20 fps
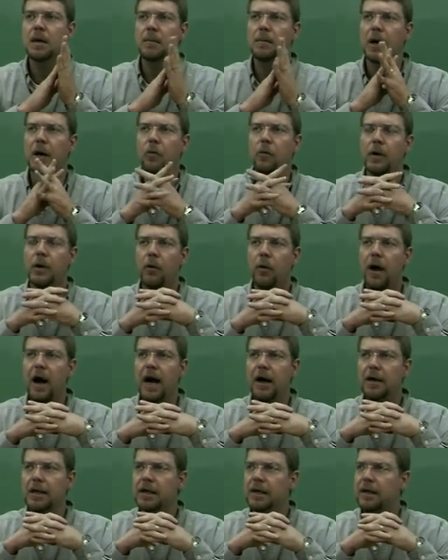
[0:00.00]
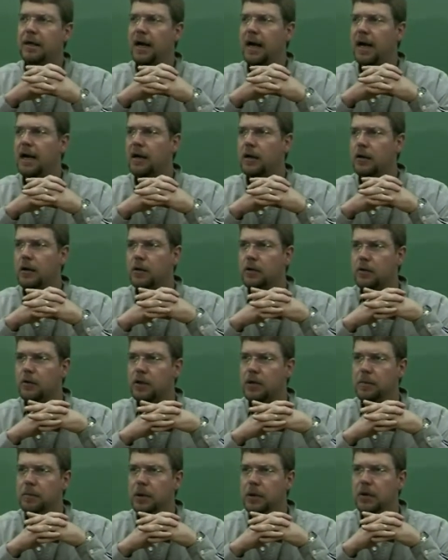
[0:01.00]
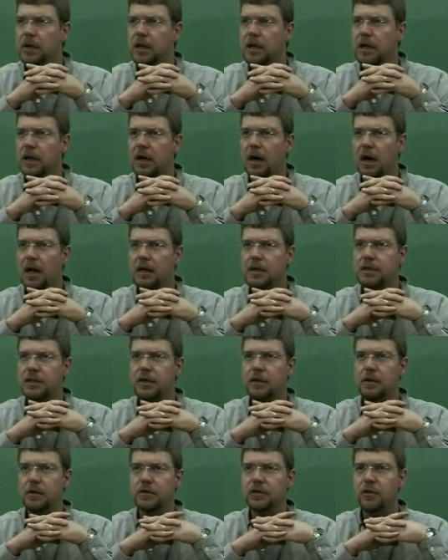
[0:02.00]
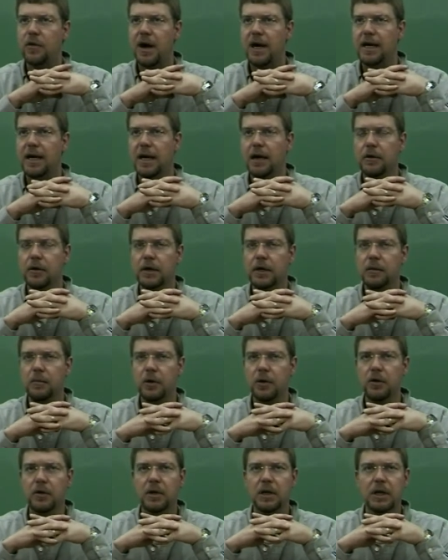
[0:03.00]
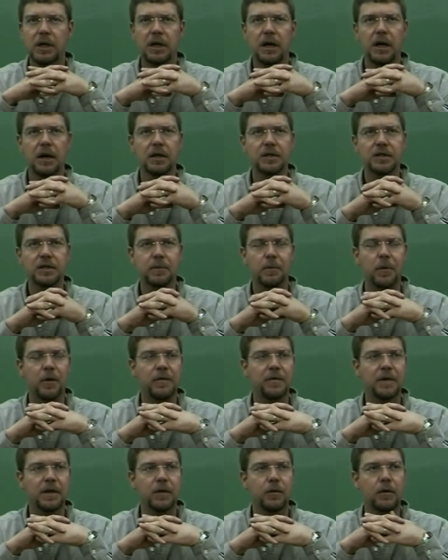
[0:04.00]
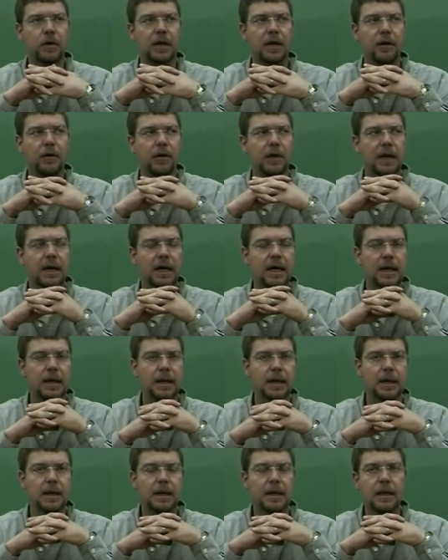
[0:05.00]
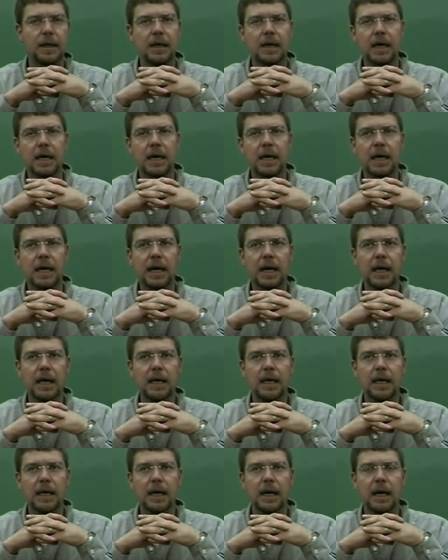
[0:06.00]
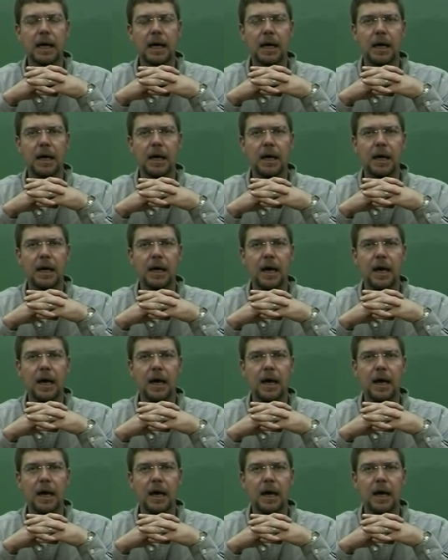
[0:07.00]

But we were out at, at a local community college called Tri-County Community College in Murphy, North Carolina. And uh,